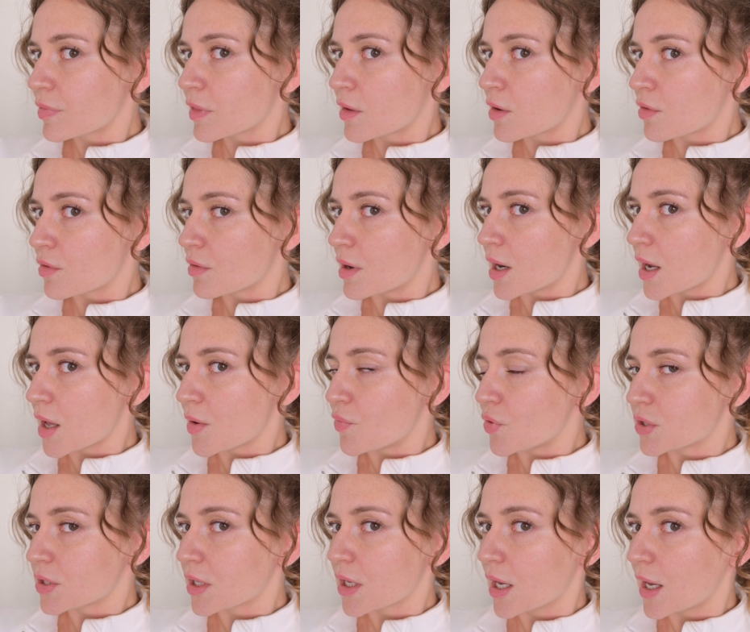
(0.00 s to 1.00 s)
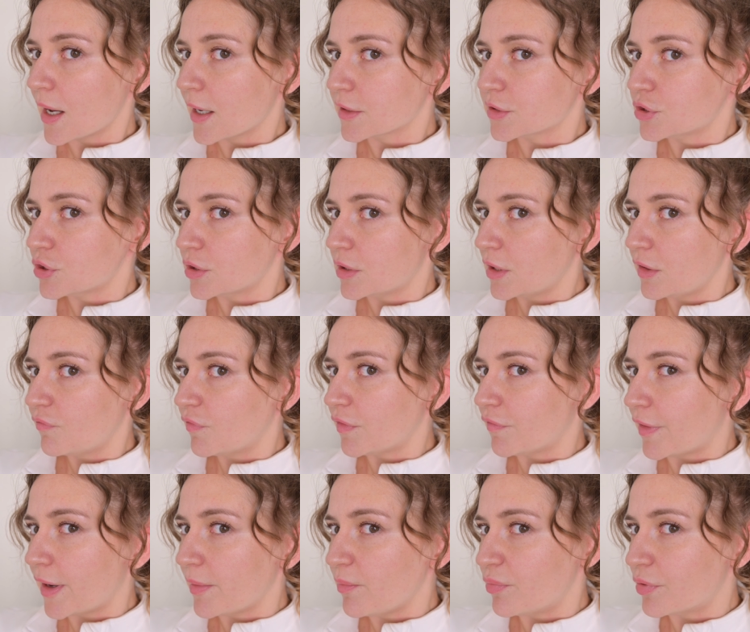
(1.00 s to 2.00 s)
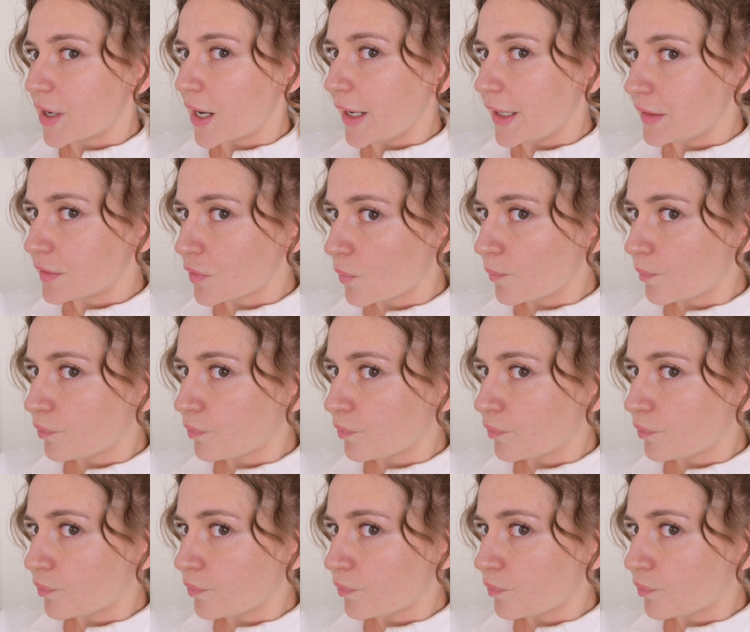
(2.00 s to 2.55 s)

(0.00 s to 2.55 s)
Grab it, catch it, even vibrate.